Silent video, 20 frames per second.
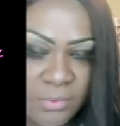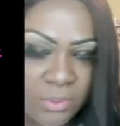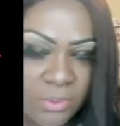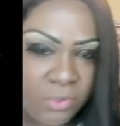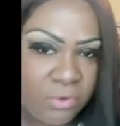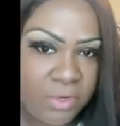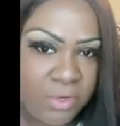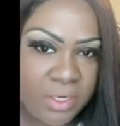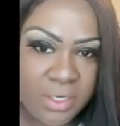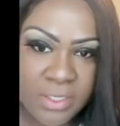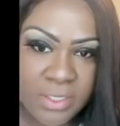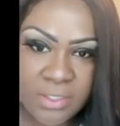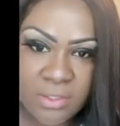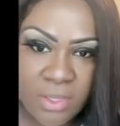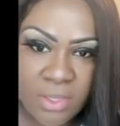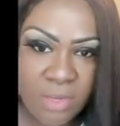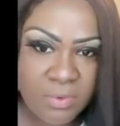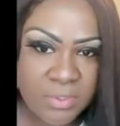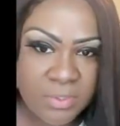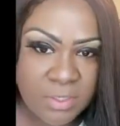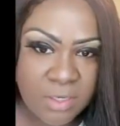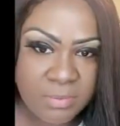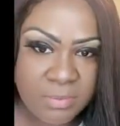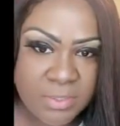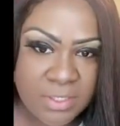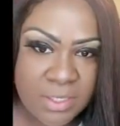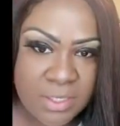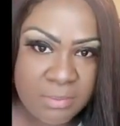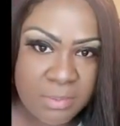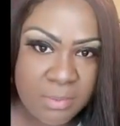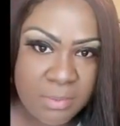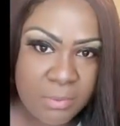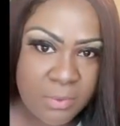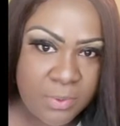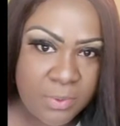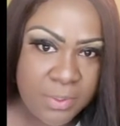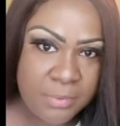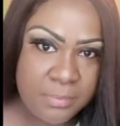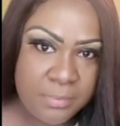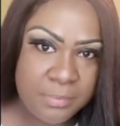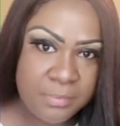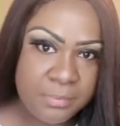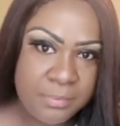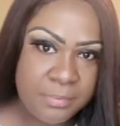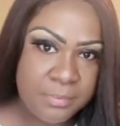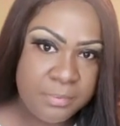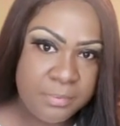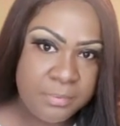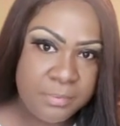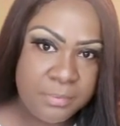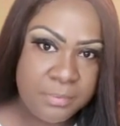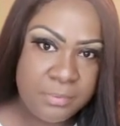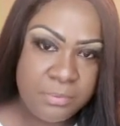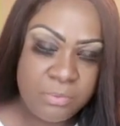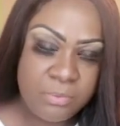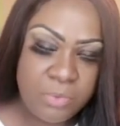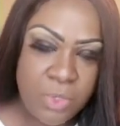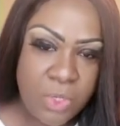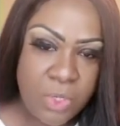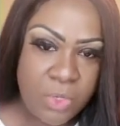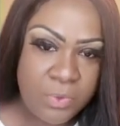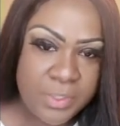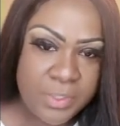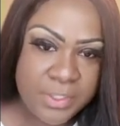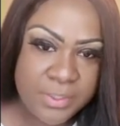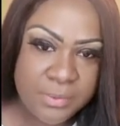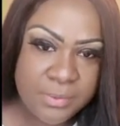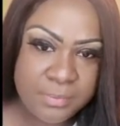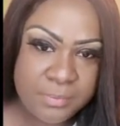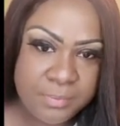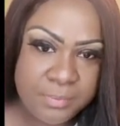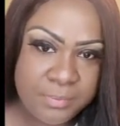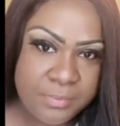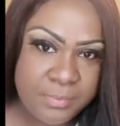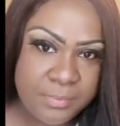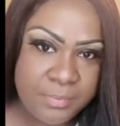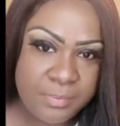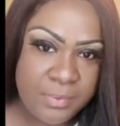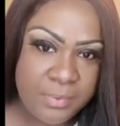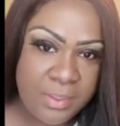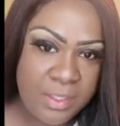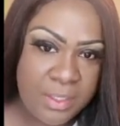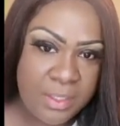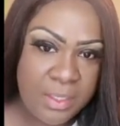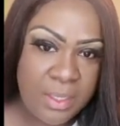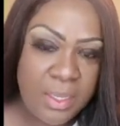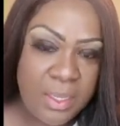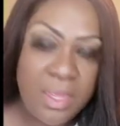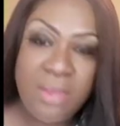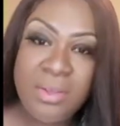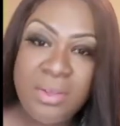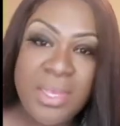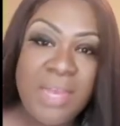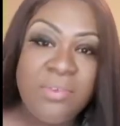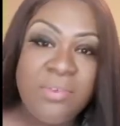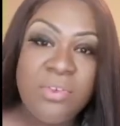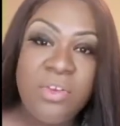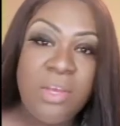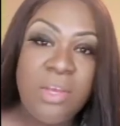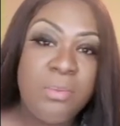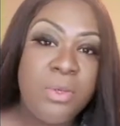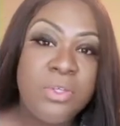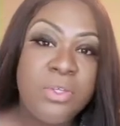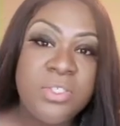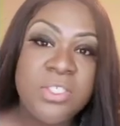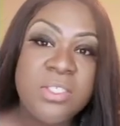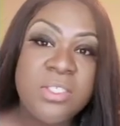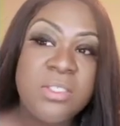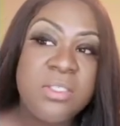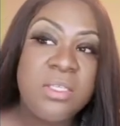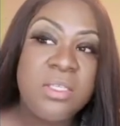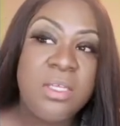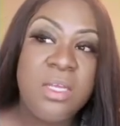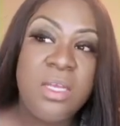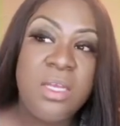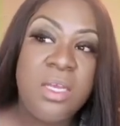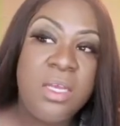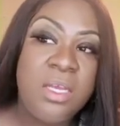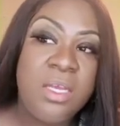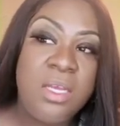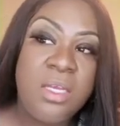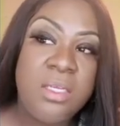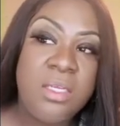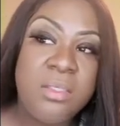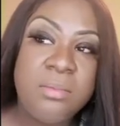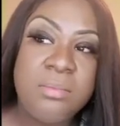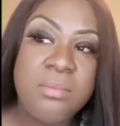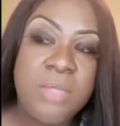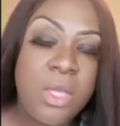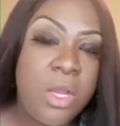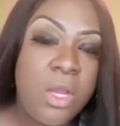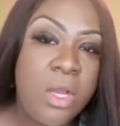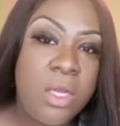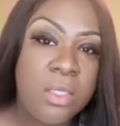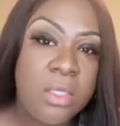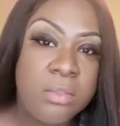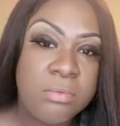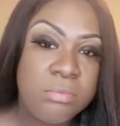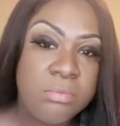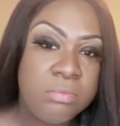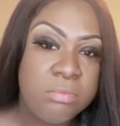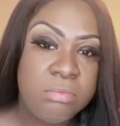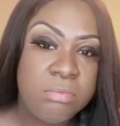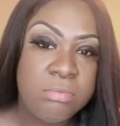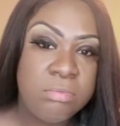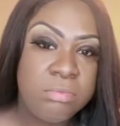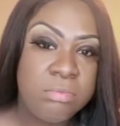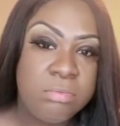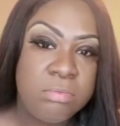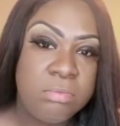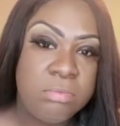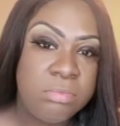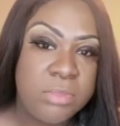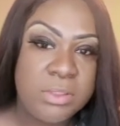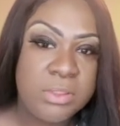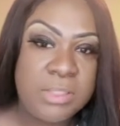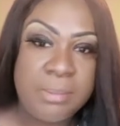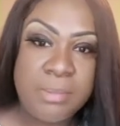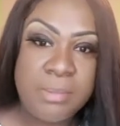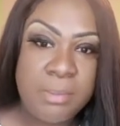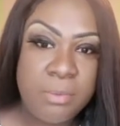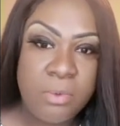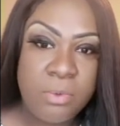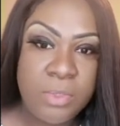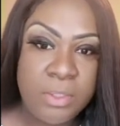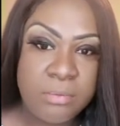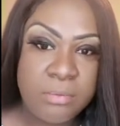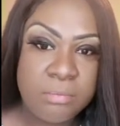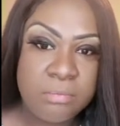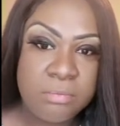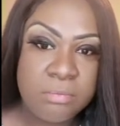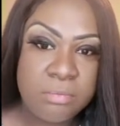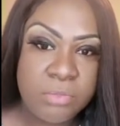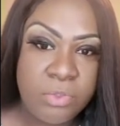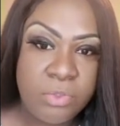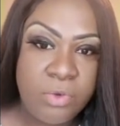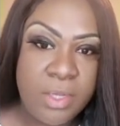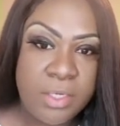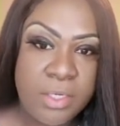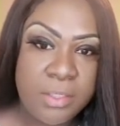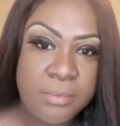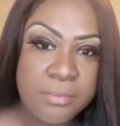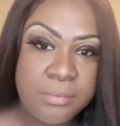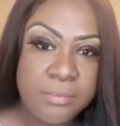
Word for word: Credit is always going to be step number one. Always. I don't care if you're going to purchase um, a car. Step number one, credit.